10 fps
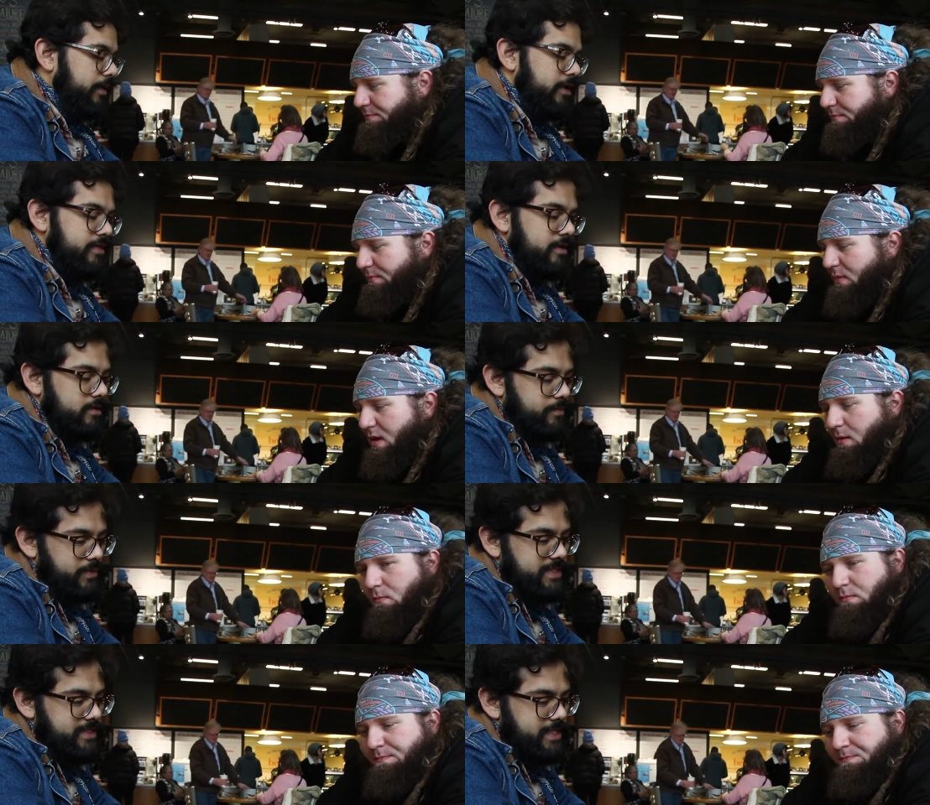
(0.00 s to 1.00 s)
Speaker 1: what do you think of the
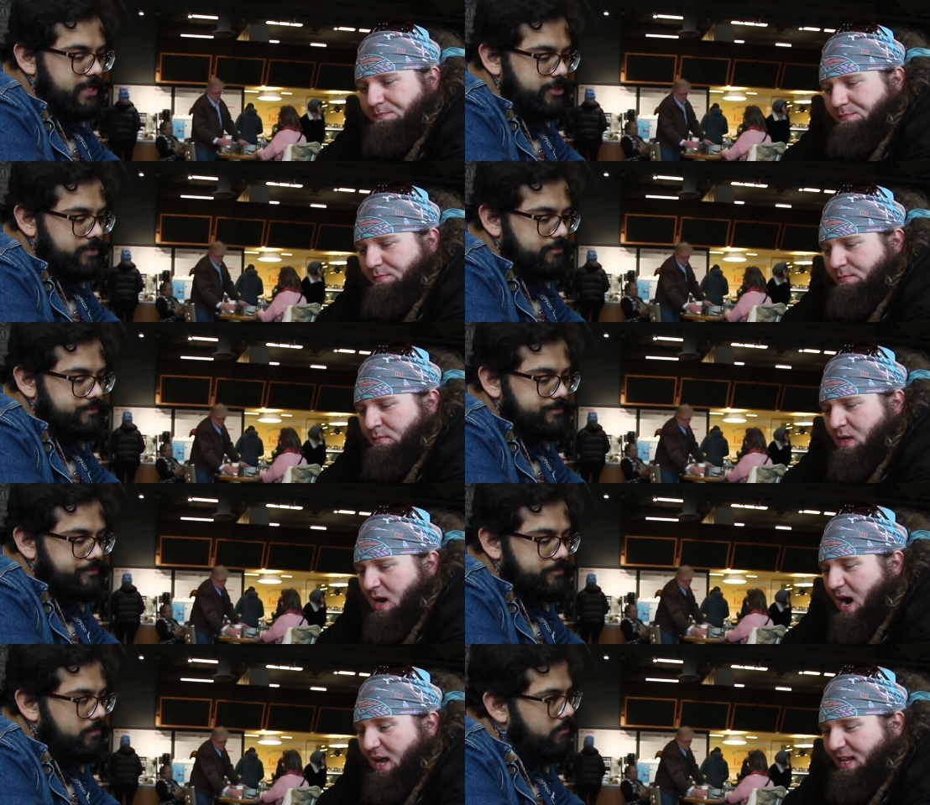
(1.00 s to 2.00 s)
presentation?
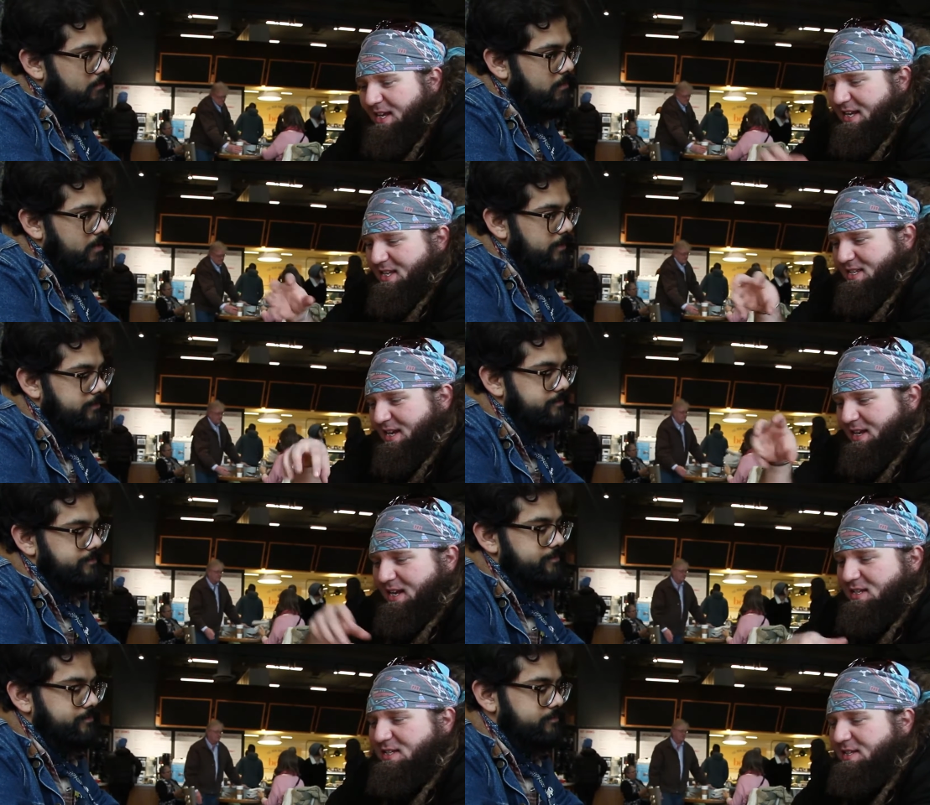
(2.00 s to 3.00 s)
Speaker 2: I like it. It's like a
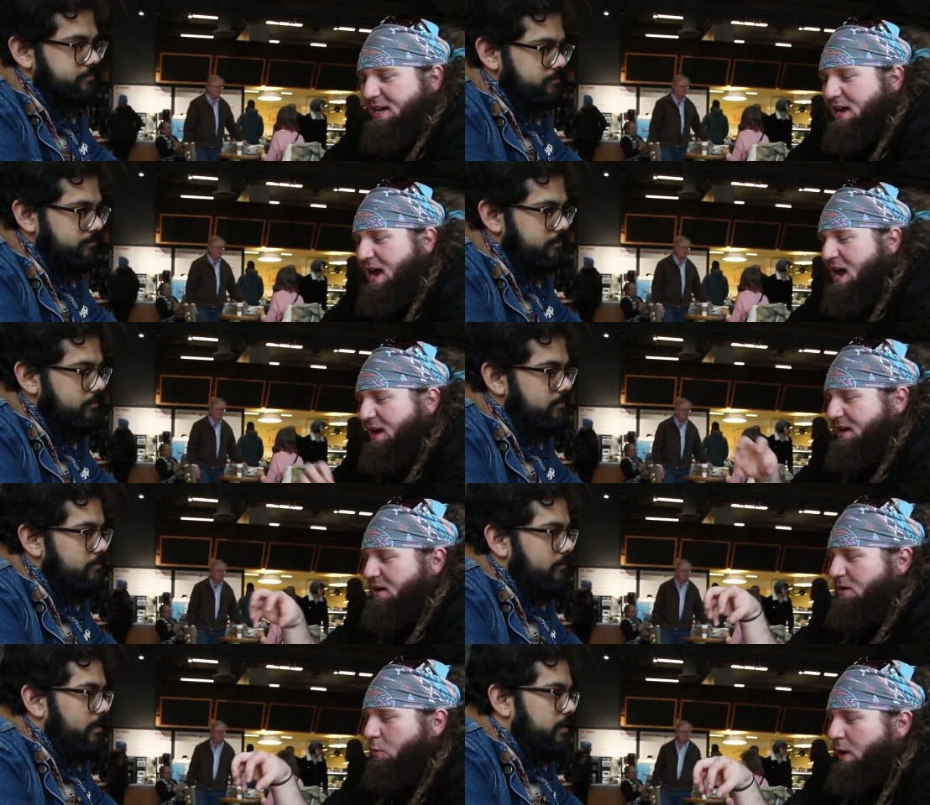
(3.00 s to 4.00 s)
nice. It's like a like
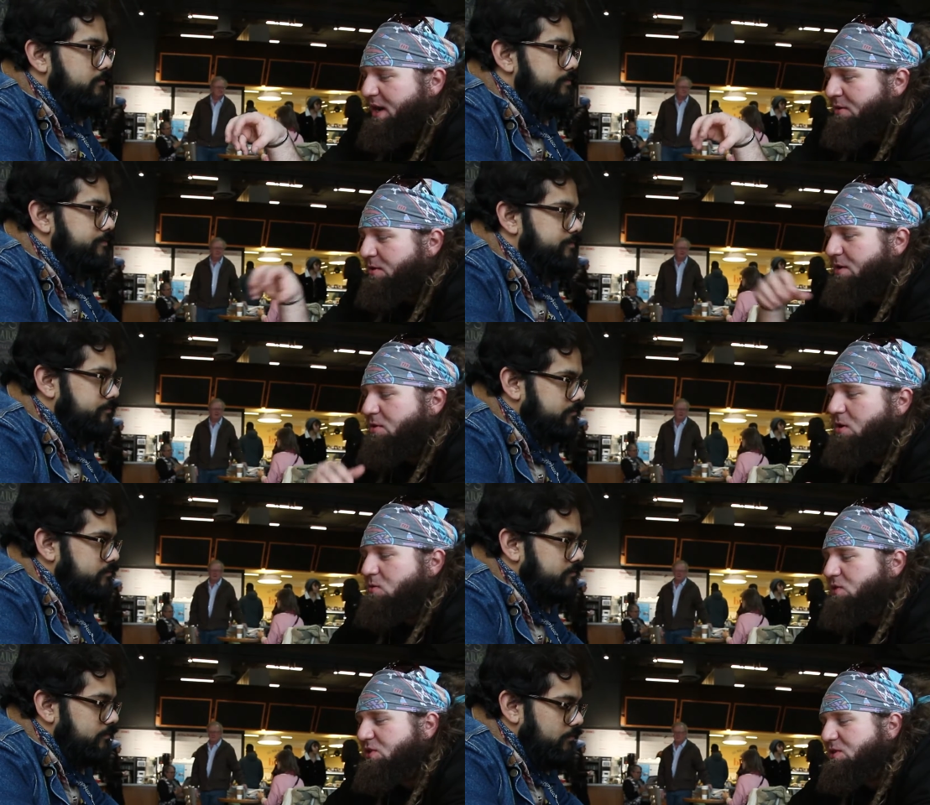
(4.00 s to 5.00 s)
a white and red
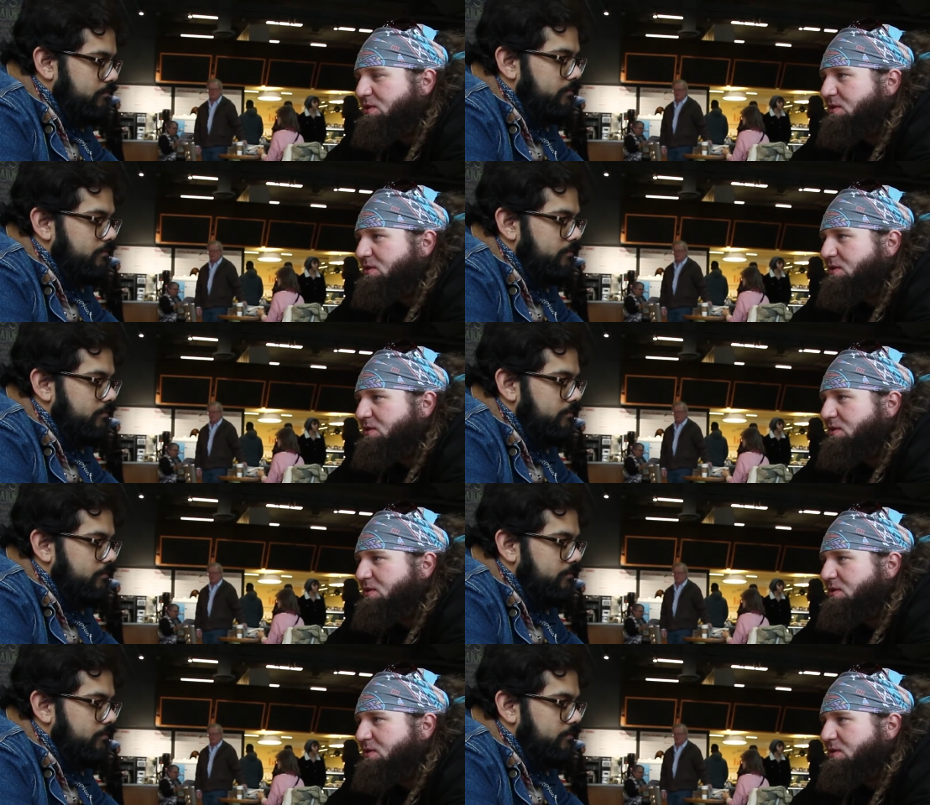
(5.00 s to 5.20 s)
rose.